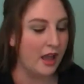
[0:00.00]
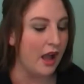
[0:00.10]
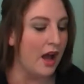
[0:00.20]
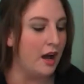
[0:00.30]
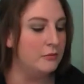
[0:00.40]

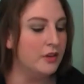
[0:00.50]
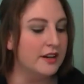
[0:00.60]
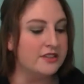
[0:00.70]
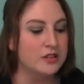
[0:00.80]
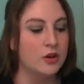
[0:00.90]
um, all
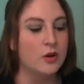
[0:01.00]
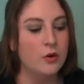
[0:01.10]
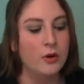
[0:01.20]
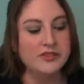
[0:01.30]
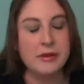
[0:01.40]
right, so
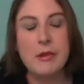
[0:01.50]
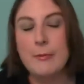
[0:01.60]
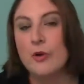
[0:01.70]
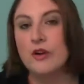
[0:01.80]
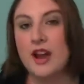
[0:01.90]
once my
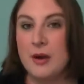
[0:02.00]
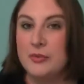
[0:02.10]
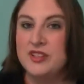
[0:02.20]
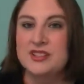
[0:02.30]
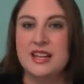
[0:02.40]
mom woke up,
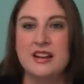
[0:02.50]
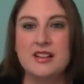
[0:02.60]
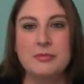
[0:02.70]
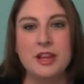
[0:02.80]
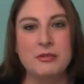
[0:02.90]
we just kind of
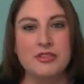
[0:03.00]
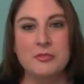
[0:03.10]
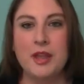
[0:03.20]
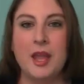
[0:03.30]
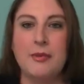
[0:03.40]
like played with the
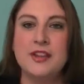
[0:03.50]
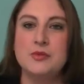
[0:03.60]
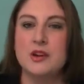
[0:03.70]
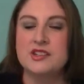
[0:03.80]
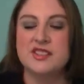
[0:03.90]
babies,
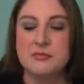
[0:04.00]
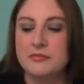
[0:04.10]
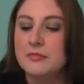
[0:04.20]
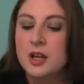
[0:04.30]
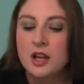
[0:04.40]
watched
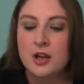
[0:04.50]
them